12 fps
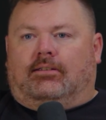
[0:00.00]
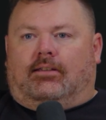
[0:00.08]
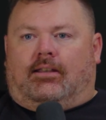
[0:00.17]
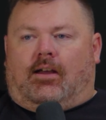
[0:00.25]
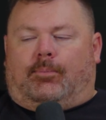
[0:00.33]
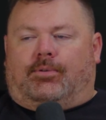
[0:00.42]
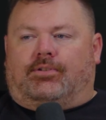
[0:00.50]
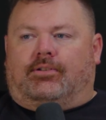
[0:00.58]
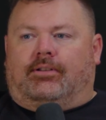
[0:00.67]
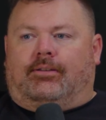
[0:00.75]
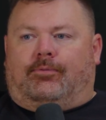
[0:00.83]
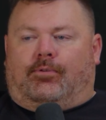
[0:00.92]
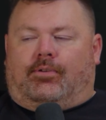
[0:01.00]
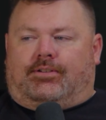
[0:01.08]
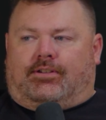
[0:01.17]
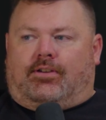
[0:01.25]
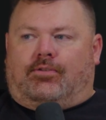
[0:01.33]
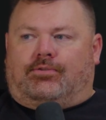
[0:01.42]
an opportunity for
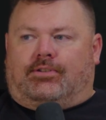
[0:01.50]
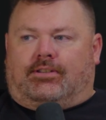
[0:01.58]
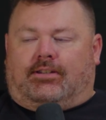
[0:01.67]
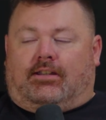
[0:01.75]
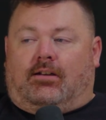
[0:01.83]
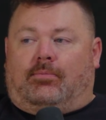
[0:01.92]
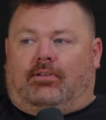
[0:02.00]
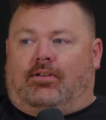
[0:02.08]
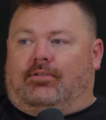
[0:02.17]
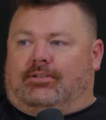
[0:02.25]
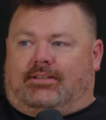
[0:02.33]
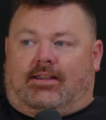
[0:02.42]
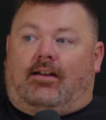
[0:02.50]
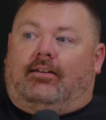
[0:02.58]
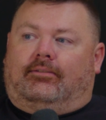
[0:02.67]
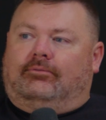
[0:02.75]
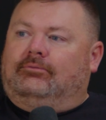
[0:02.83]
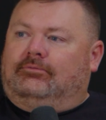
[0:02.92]
us coaches to come alongside,